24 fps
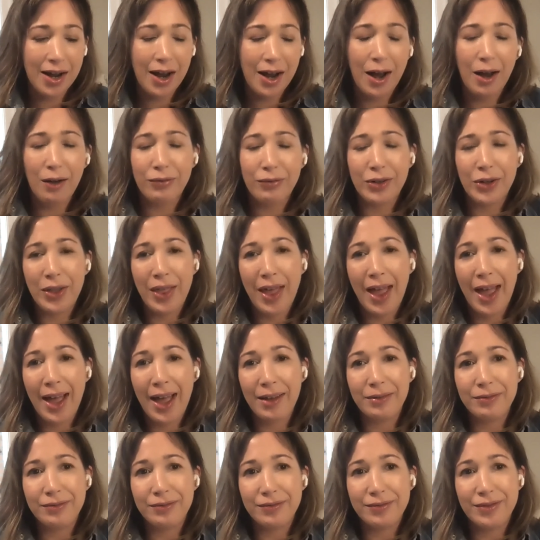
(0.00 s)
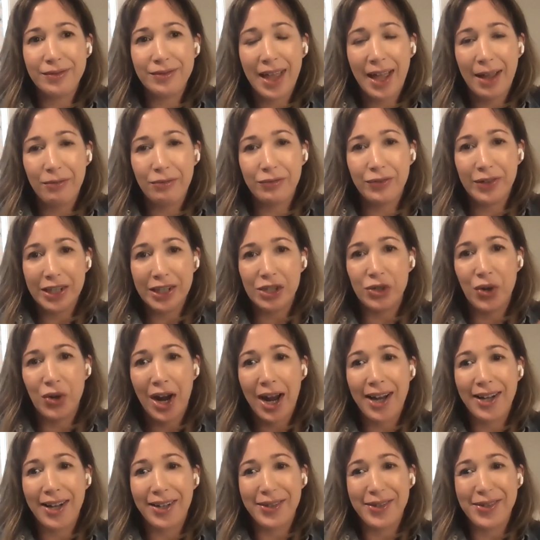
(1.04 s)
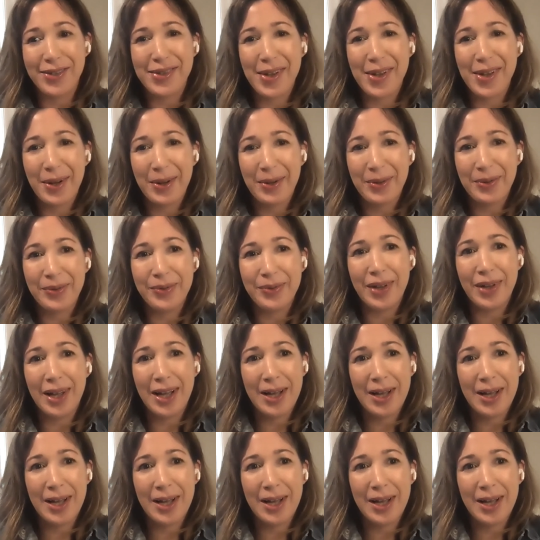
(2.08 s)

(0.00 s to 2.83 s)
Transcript: offer that free trial? So